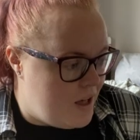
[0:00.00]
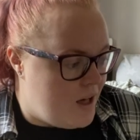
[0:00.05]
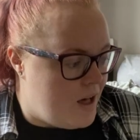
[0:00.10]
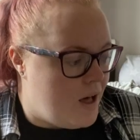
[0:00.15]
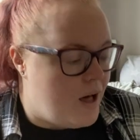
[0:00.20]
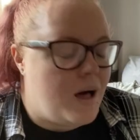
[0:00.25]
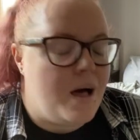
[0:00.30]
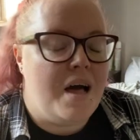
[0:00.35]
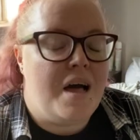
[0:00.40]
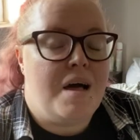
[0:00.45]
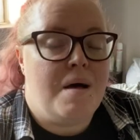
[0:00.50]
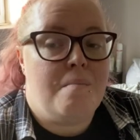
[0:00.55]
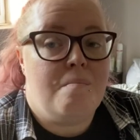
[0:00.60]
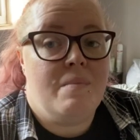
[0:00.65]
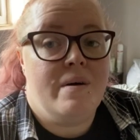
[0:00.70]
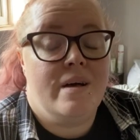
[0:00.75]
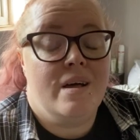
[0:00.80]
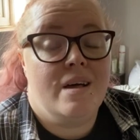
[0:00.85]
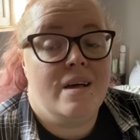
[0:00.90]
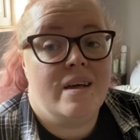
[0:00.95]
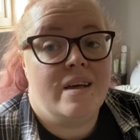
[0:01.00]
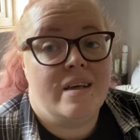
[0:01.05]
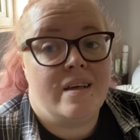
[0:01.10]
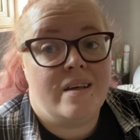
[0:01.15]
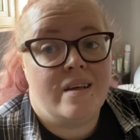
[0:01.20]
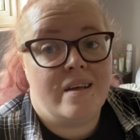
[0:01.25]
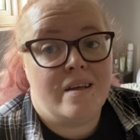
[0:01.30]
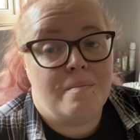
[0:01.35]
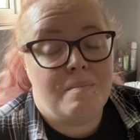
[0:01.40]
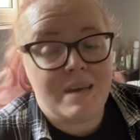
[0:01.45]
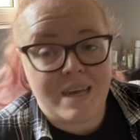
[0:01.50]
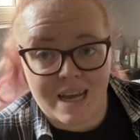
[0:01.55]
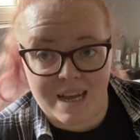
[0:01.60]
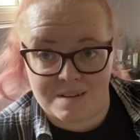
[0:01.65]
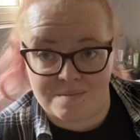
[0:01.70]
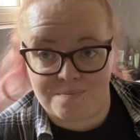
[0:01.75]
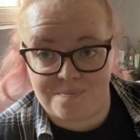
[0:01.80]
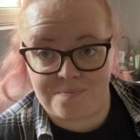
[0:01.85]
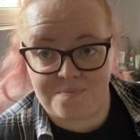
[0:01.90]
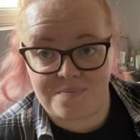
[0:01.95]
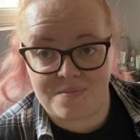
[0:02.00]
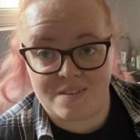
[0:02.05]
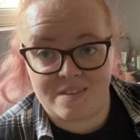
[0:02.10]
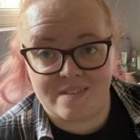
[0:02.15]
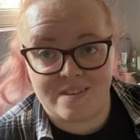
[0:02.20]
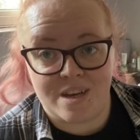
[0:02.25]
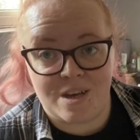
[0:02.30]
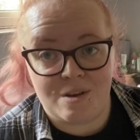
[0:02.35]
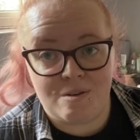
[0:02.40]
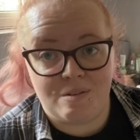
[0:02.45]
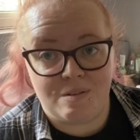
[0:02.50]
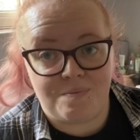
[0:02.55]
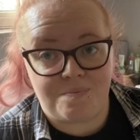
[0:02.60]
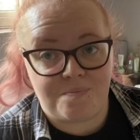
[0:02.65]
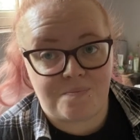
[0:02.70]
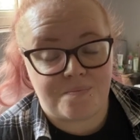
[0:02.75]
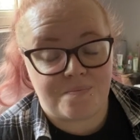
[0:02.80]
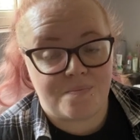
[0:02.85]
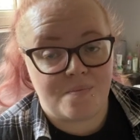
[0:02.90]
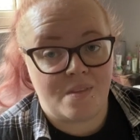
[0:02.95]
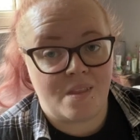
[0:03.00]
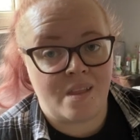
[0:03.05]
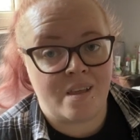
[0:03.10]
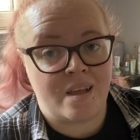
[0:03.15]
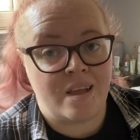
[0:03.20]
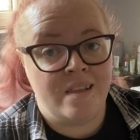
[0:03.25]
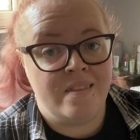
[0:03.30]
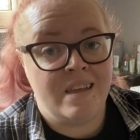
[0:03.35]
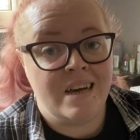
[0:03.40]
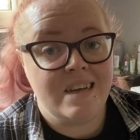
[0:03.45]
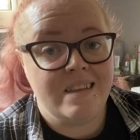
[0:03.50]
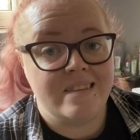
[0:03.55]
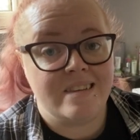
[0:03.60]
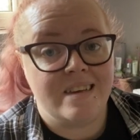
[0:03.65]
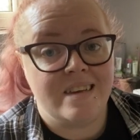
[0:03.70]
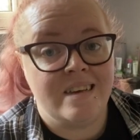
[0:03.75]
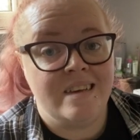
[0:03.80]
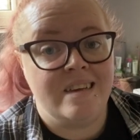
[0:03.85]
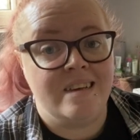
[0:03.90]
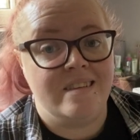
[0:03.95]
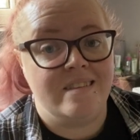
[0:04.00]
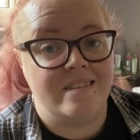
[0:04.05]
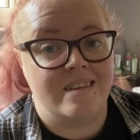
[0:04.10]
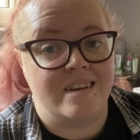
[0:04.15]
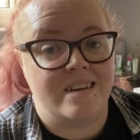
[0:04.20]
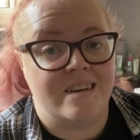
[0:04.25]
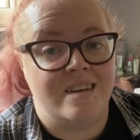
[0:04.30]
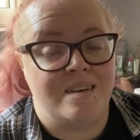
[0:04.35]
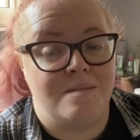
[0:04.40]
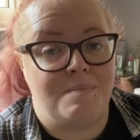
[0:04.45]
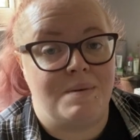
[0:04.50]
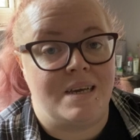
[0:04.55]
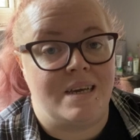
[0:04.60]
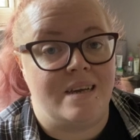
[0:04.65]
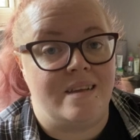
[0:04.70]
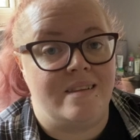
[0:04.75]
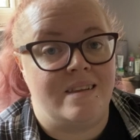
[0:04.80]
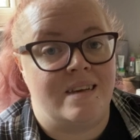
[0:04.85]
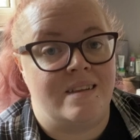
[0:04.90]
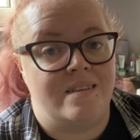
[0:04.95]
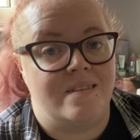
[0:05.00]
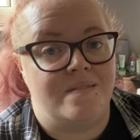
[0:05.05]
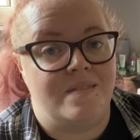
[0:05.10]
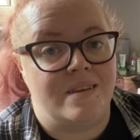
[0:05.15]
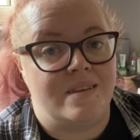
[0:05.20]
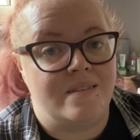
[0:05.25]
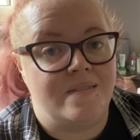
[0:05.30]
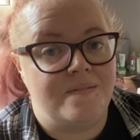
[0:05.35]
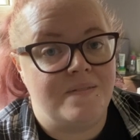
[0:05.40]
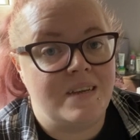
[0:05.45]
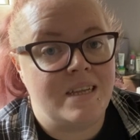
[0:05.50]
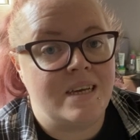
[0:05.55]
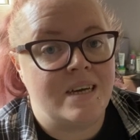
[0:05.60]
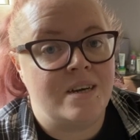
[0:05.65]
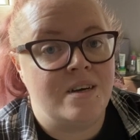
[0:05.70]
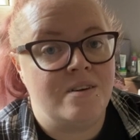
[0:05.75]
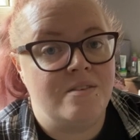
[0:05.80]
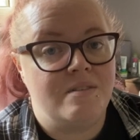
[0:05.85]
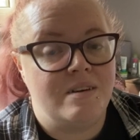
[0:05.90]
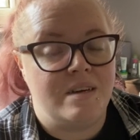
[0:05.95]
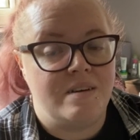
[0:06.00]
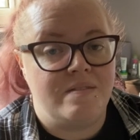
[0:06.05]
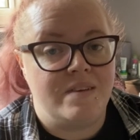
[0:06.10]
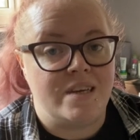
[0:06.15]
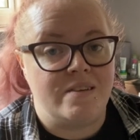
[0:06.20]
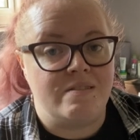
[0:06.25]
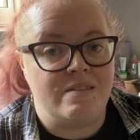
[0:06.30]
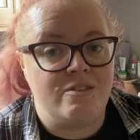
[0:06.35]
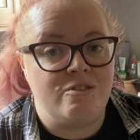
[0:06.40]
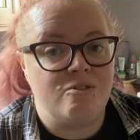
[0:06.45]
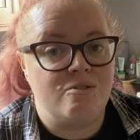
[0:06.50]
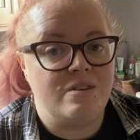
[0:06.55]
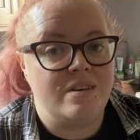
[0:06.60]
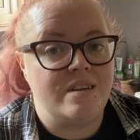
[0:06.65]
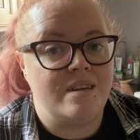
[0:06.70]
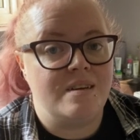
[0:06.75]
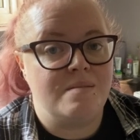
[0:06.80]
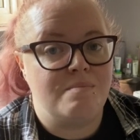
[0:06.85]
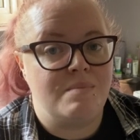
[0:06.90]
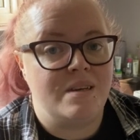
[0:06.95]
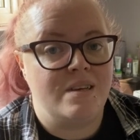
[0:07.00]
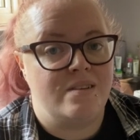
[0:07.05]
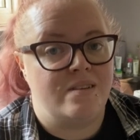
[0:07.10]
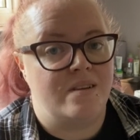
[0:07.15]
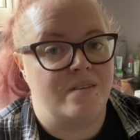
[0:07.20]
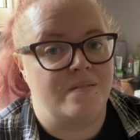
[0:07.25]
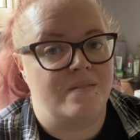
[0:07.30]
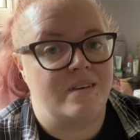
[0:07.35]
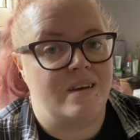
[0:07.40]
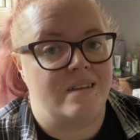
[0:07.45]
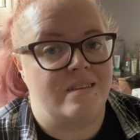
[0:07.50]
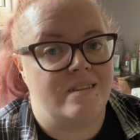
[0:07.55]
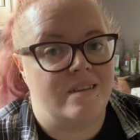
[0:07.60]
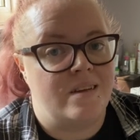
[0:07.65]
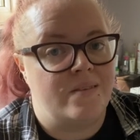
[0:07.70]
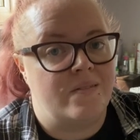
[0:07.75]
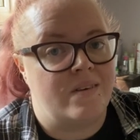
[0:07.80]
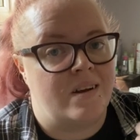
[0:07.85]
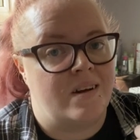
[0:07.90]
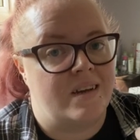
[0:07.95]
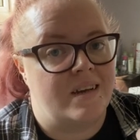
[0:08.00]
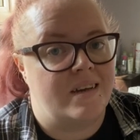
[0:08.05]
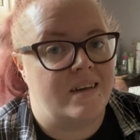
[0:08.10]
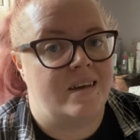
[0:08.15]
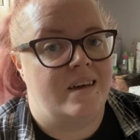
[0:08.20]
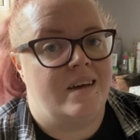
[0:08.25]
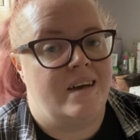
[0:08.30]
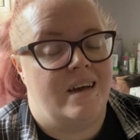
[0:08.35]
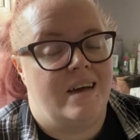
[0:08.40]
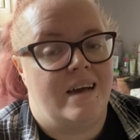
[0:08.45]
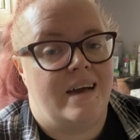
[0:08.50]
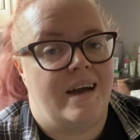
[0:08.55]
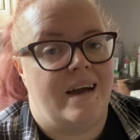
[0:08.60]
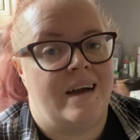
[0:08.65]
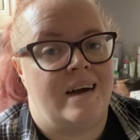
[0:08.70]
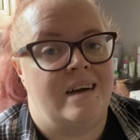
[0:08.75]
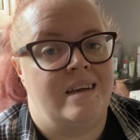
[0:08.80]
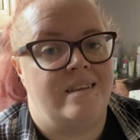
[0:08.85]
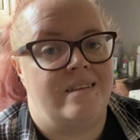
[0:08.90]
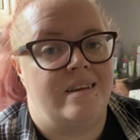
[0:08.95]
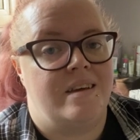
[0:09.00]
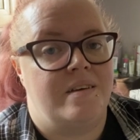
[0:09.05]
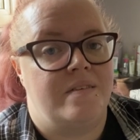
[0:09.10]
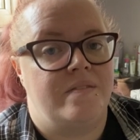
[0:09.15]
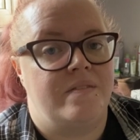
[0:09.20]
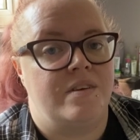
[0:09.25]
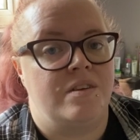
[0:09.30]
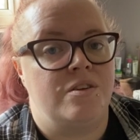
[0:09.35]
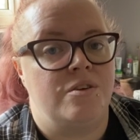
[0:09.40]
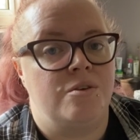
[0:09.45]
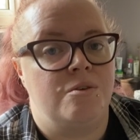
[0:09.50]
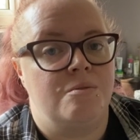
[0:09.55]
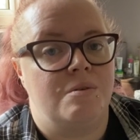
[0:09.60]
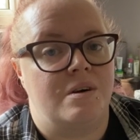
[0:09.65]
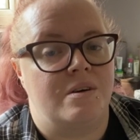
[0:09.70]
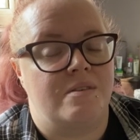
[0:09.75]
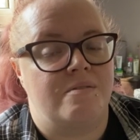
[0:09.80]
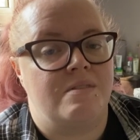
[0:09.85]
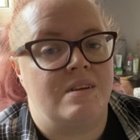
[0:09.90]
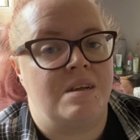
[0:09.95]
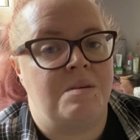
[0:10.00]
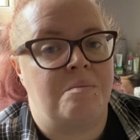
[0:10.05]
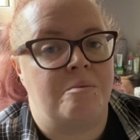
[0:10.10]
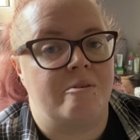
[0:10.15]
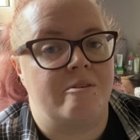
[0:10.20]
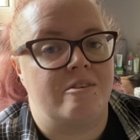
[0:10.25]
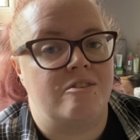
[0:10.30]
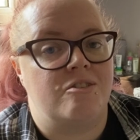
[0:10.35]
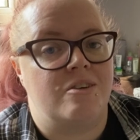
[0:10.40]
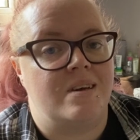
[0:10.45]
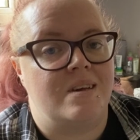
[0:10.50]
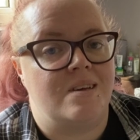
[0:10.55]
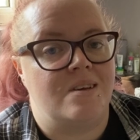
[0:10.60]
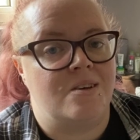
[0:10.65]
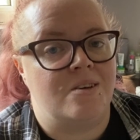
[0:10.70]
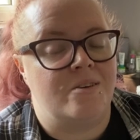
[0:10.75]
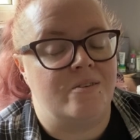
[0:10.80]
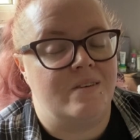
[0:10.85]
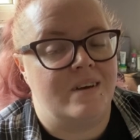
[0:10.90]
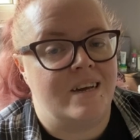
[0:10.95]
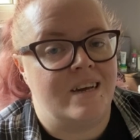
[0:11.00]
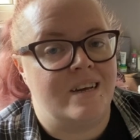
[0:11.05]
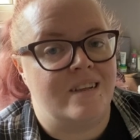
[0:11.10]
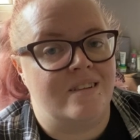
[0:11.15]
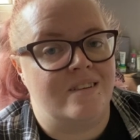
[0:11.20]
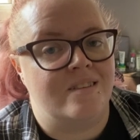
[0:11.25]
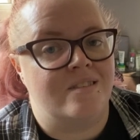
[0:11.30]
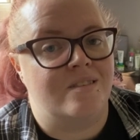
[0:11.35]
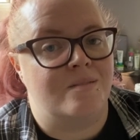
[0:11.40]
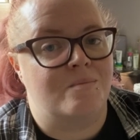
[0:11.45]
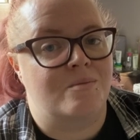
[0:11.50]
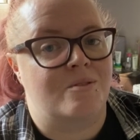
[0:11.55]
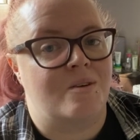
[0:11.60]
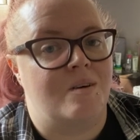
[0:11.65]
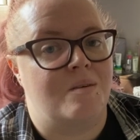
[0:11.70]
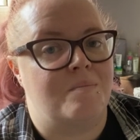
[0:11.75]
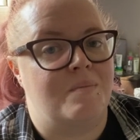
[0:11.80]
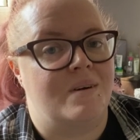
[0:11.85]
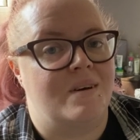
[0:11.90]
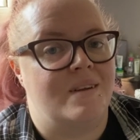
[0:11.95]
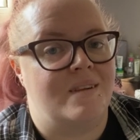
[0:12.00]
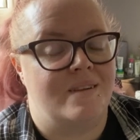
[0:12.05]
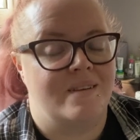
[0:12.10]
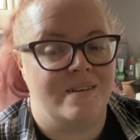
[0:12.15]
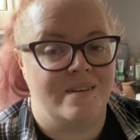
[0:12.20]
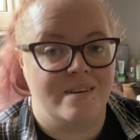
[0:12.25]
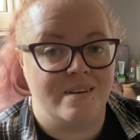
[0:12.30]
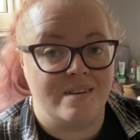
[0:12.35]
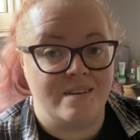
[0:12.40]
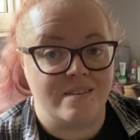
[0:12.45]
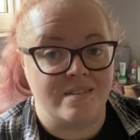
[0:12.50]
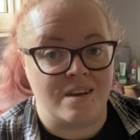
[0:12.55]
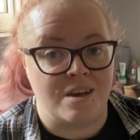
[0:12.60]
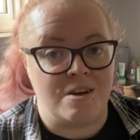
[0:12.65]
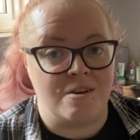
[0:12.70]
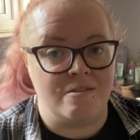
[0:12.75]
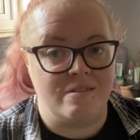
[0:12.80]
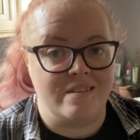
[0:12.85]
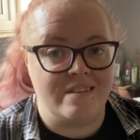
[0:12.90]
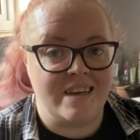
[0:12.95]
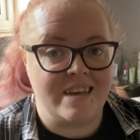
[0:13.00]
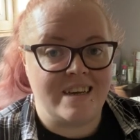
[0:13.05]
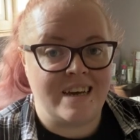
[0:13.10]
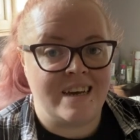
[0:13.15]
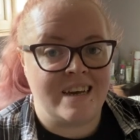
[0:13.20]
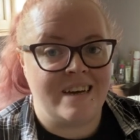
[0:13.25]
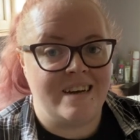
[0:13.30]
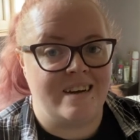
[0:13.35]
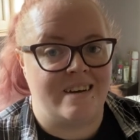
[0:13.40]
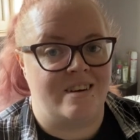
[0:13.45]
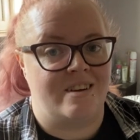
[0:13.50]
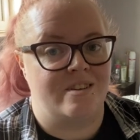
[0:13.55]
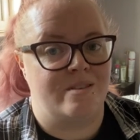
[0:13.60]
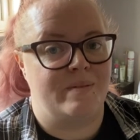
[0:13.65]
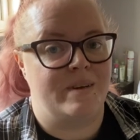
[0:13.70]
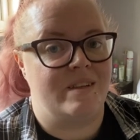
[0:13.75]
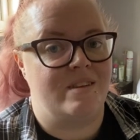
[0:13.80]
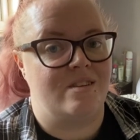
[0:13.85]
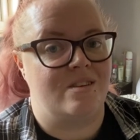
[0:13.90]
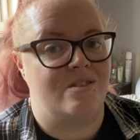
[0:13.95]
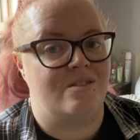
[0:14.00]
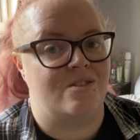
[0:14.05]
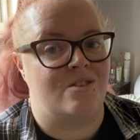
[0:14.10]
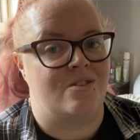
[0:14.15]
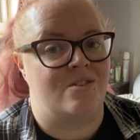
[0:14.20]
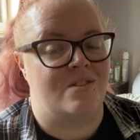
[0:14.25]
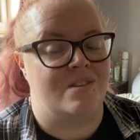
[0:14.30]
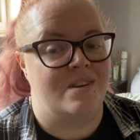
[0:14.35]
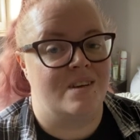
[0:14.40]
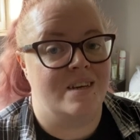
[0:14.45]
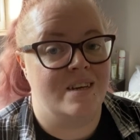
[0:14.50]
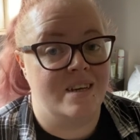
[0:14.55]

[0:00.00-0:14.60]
But yeah, so that is going to be the end of this video. If you enjoyed it, please don't forget to leave a like, and if you're new, I'd really appreciate you hitting the subscribe button. So take care, and I'll speak to you soon.